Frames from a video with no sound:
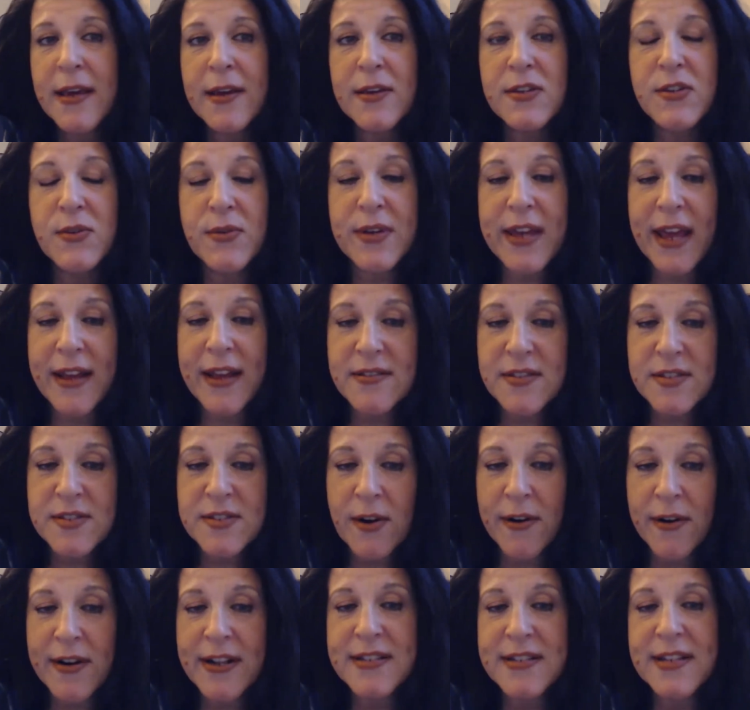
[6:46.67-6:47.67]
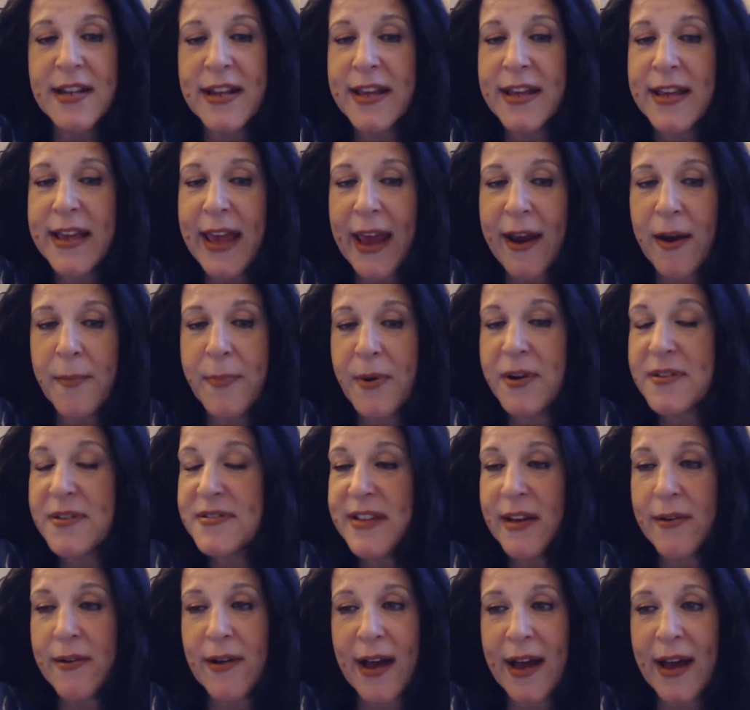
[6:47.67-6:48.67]
You can start it today.
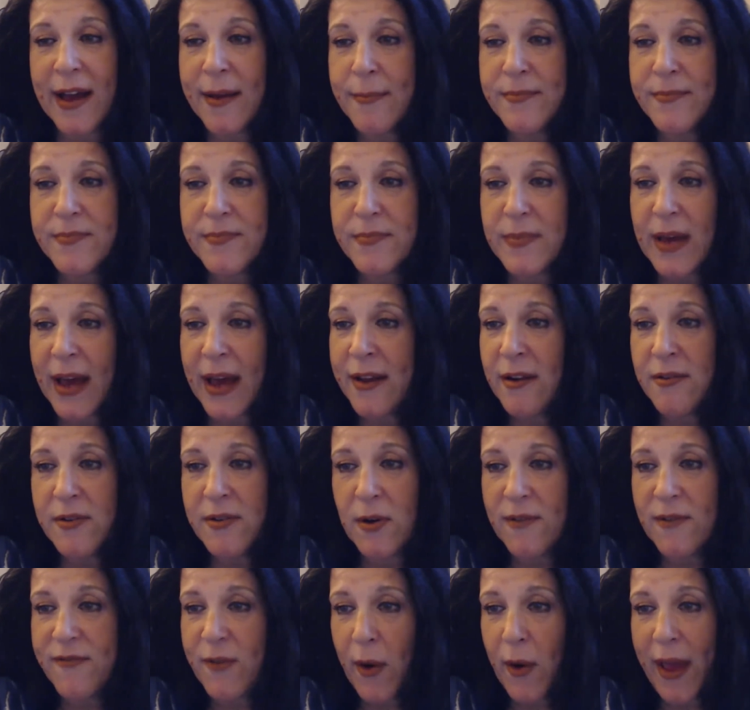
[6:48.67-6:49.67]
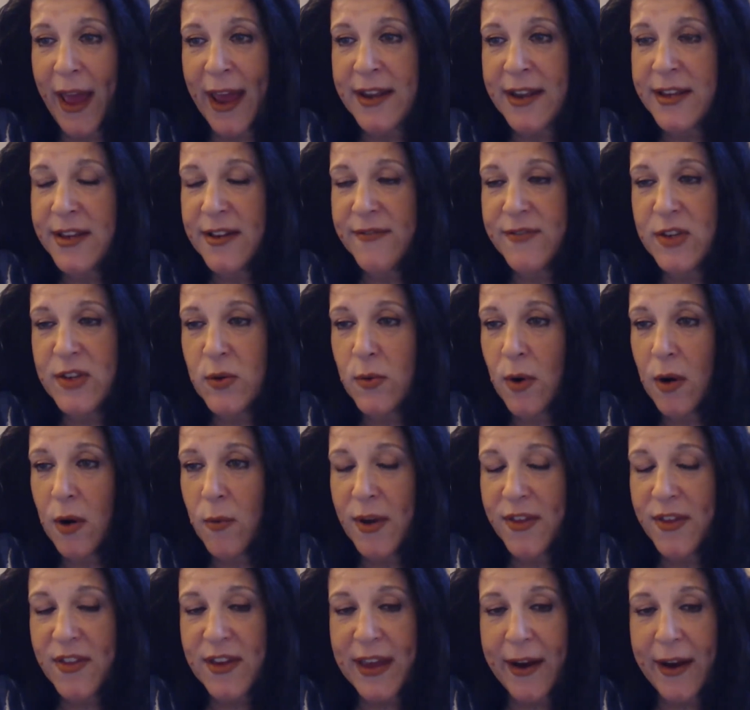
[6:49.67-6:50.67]
Karatbars. Now, I don't know if any of you are
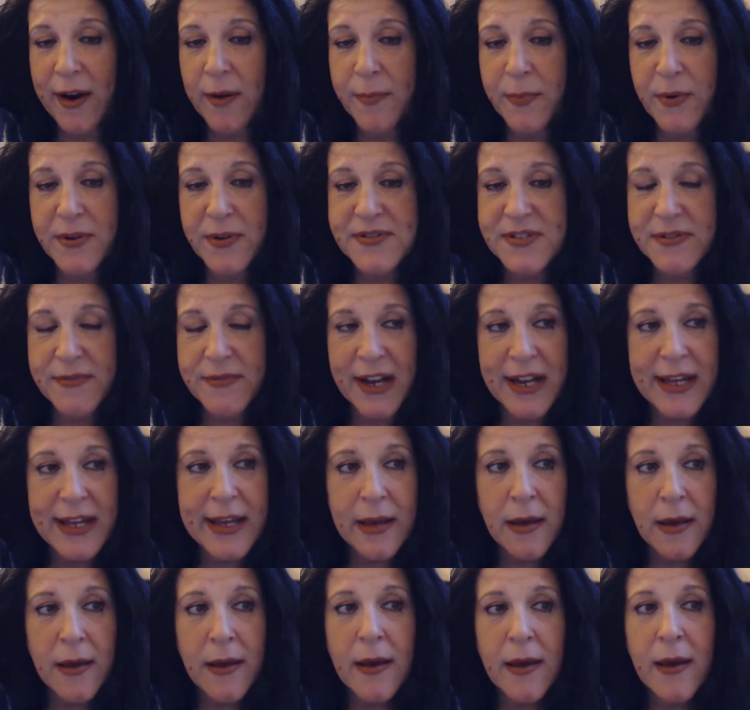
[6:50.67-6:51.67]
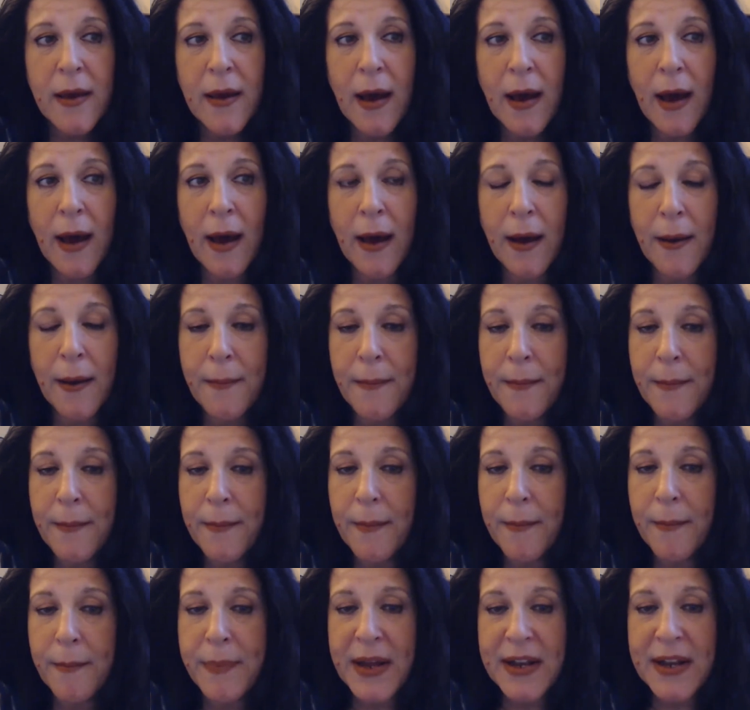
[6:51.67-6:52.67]
with Karatbars already,
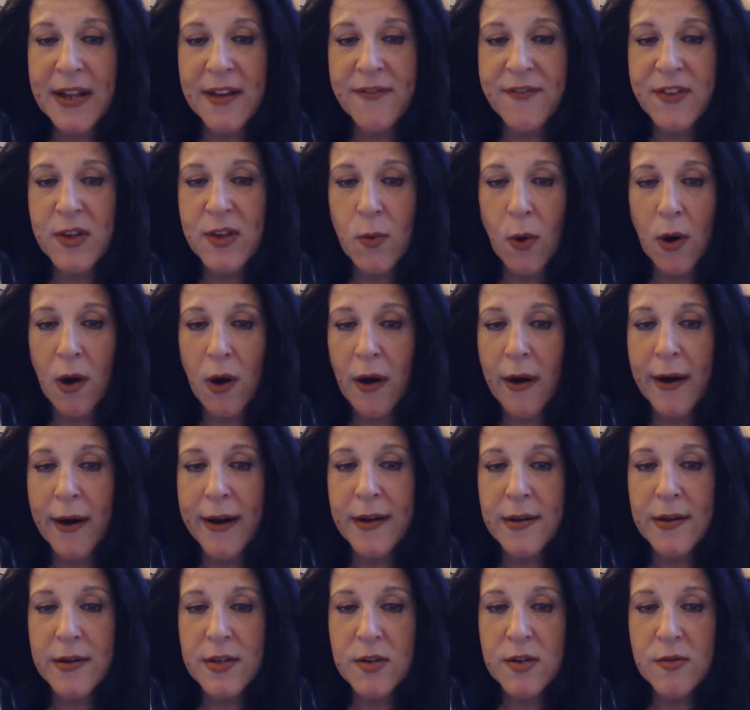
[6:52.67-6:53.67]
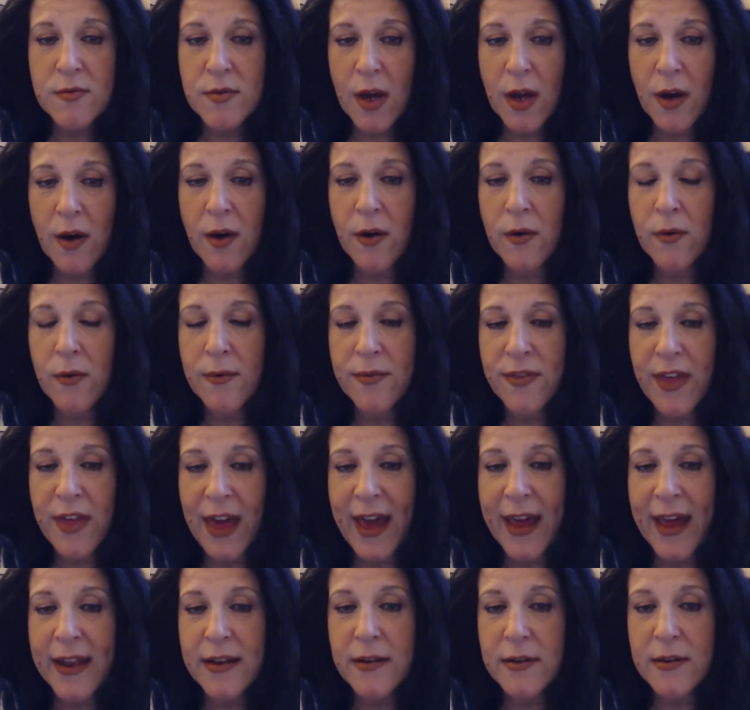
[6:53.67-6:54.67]
but if you are, you know
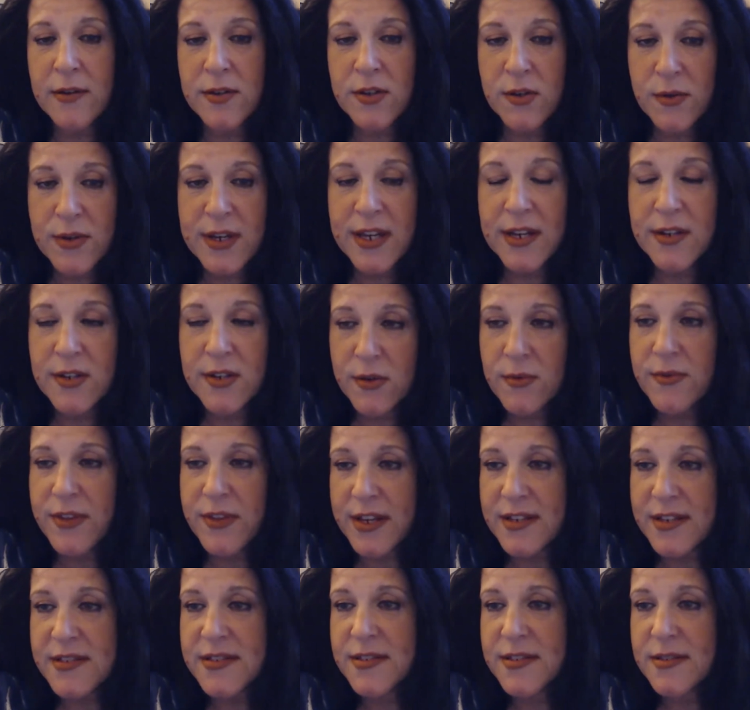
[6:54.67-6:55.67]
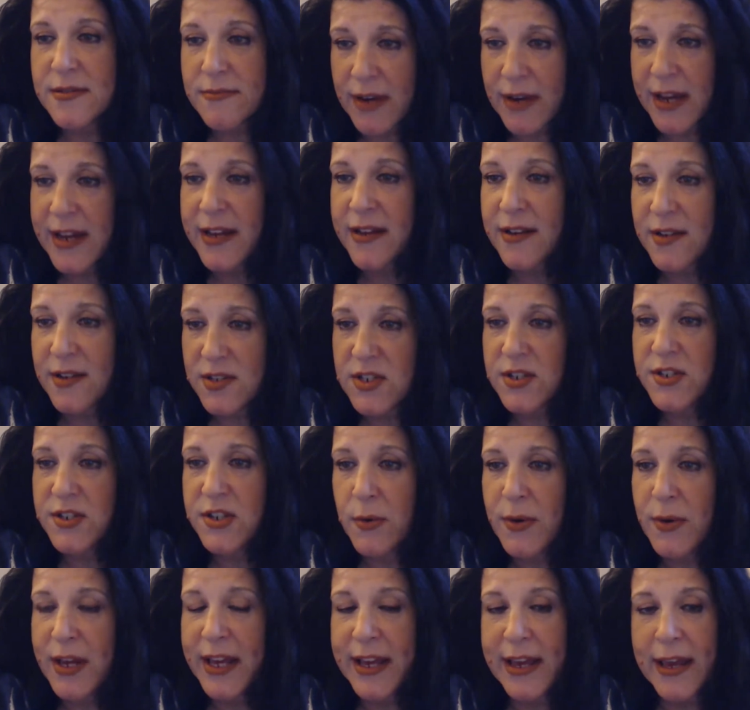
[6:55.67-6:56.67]
that you can do this, right? Because you're
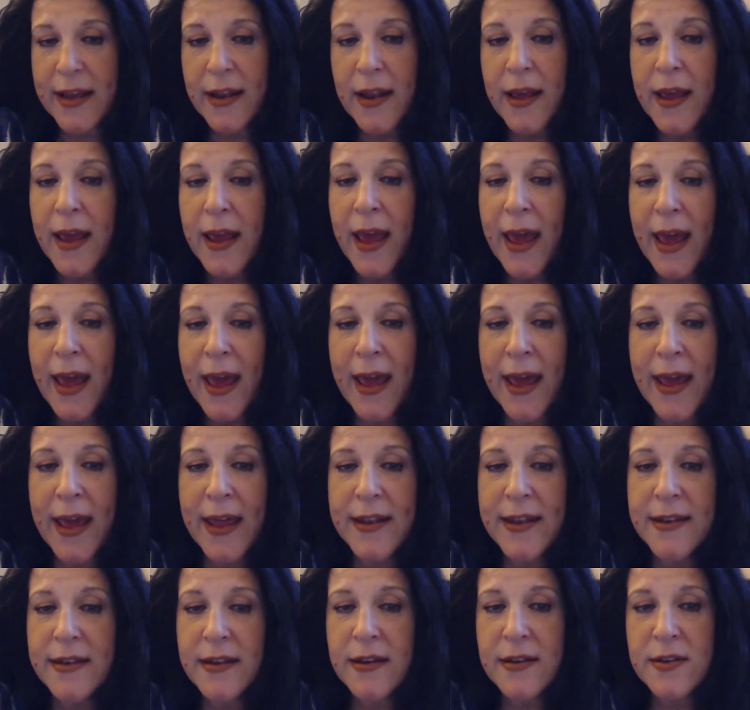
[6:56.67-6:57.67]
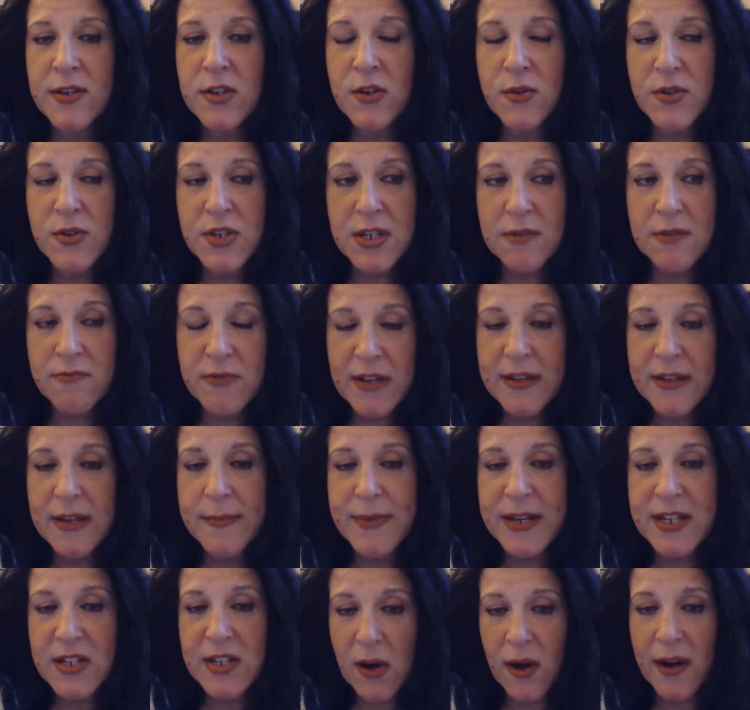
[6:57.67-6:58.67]
doing it, and you should really
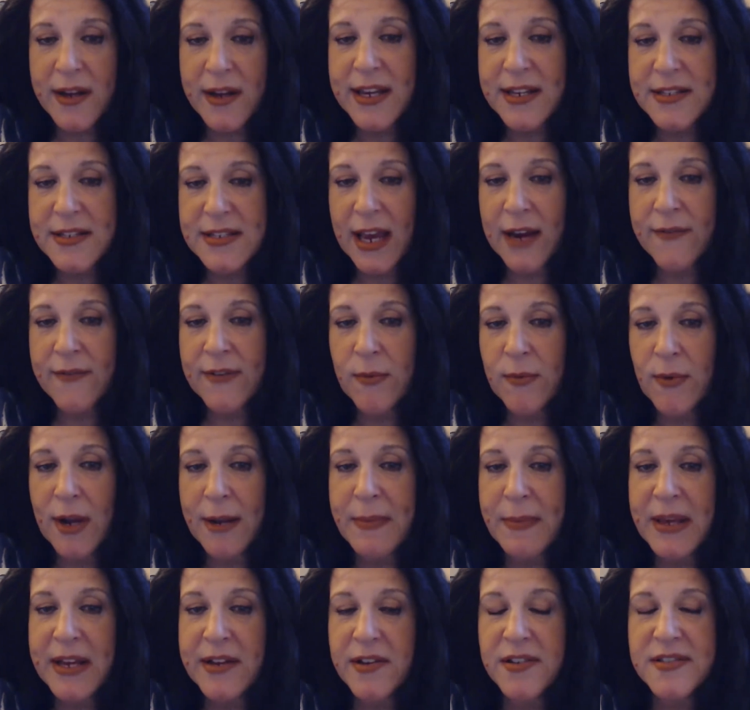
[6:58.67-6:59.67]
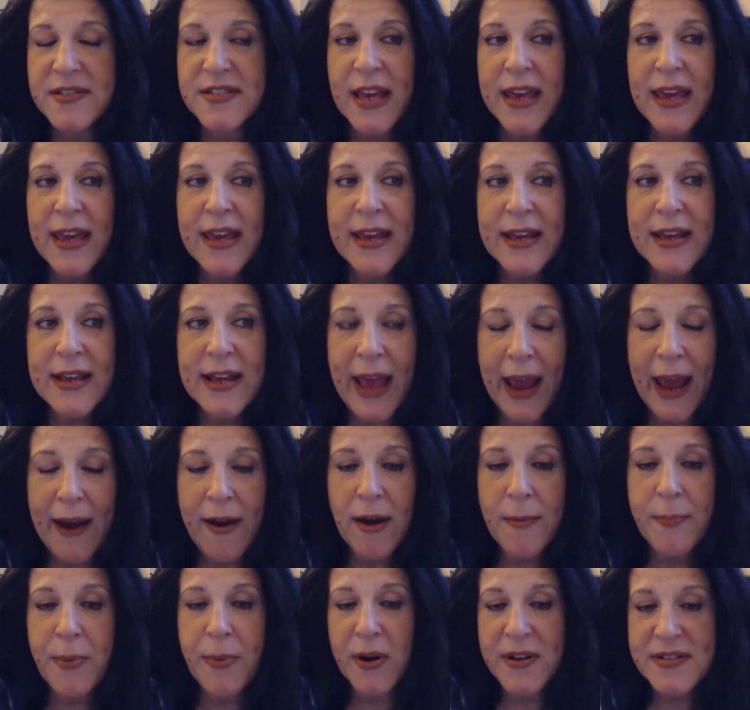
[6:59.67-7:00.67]
be talking to everyone because
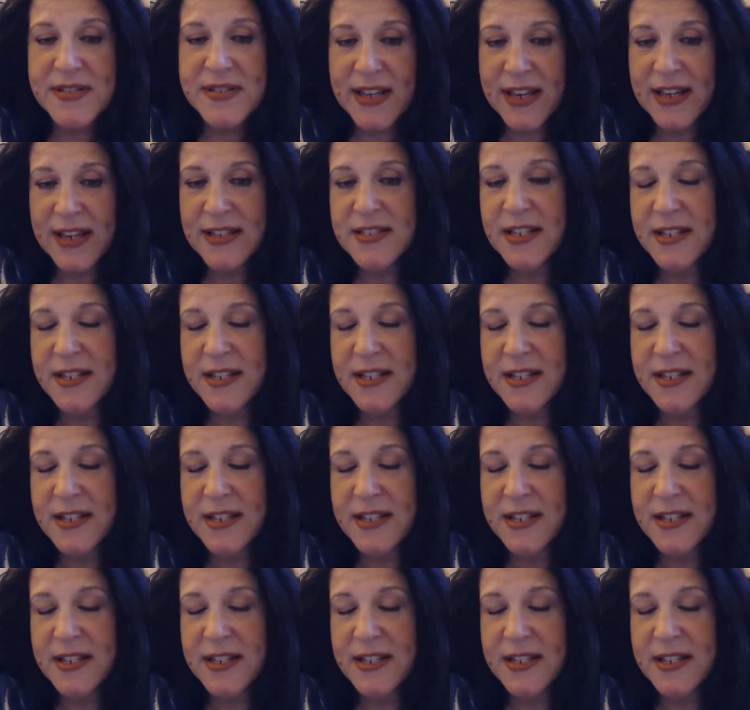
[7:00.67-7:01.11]
Karatbars is